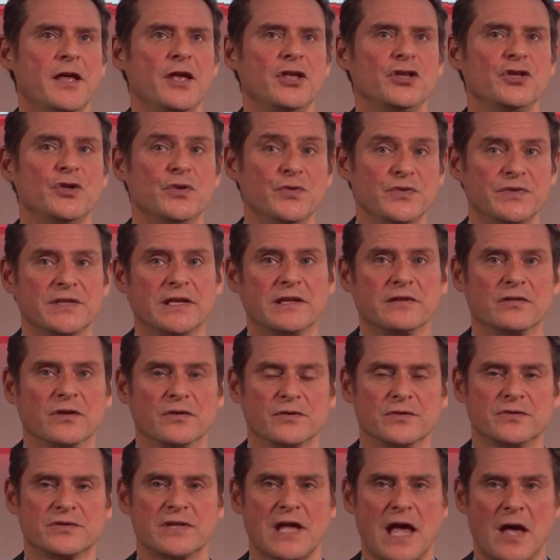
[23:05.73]
using
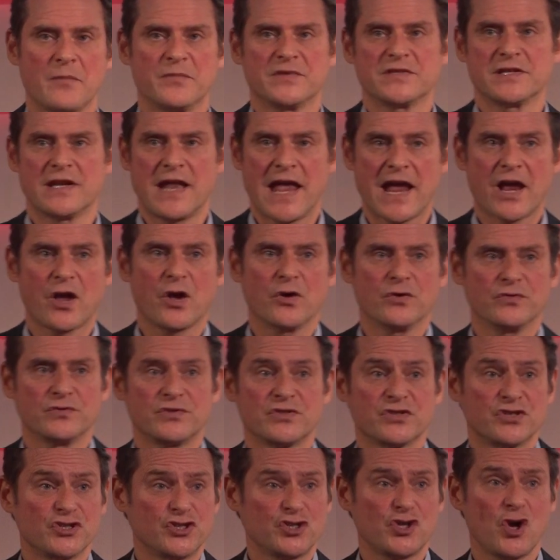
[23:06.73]
those Amazon Echoes
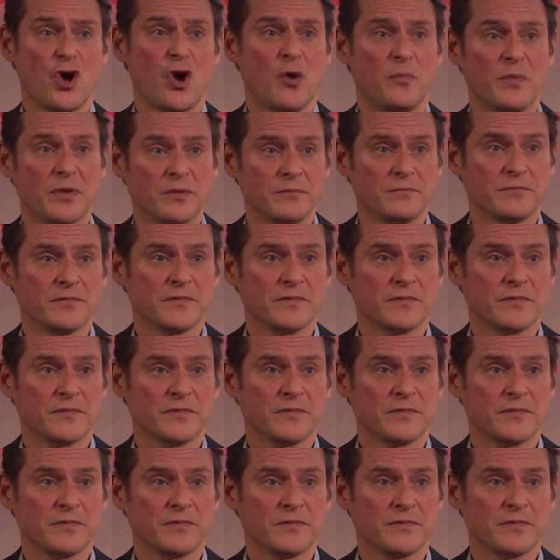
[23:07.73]
to shop.